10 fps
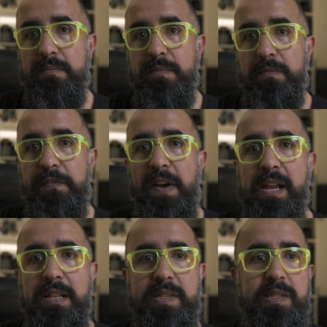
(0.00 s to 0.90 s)

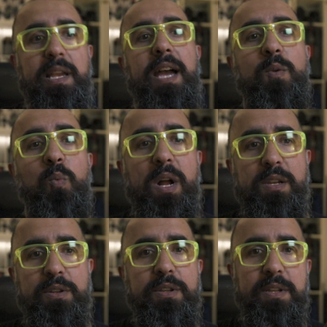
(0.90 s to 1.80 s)
files, and while
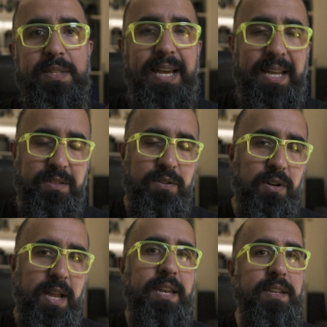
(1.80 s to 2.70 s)
you're doing that
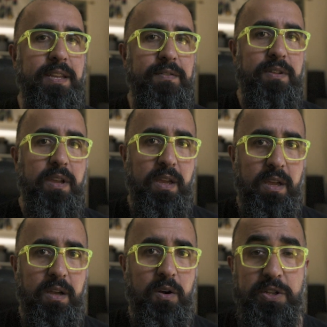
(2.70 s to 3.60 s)
you're editing
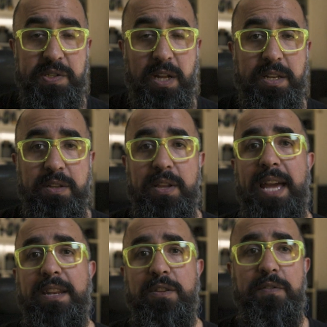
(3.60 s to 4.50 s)
or starting to
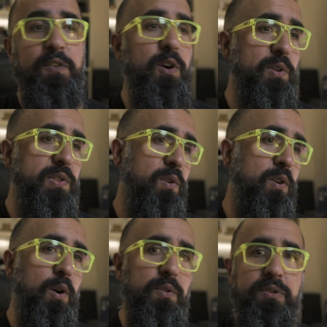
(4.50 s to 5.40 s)
edit your photos or
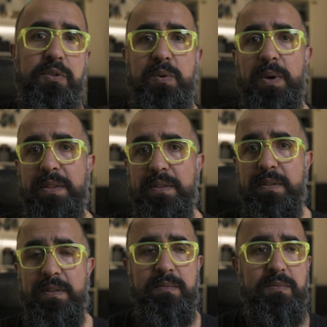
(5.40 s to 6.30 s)
go through and
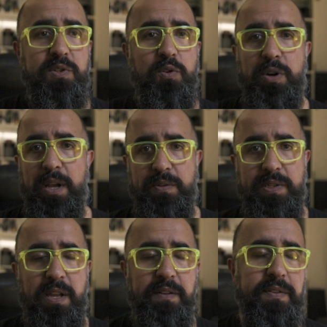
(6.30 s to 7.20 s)
sort out
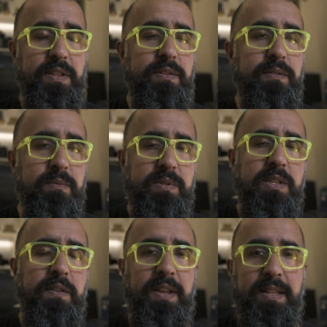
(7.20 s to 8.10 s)
stuff and
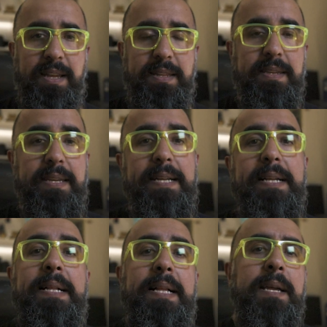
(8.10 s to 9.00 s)
stuff like that.
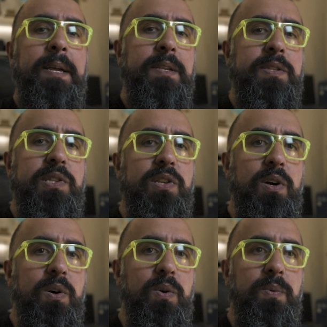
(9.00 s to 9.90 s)

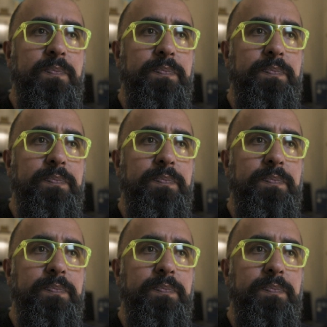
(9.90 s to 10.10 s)
So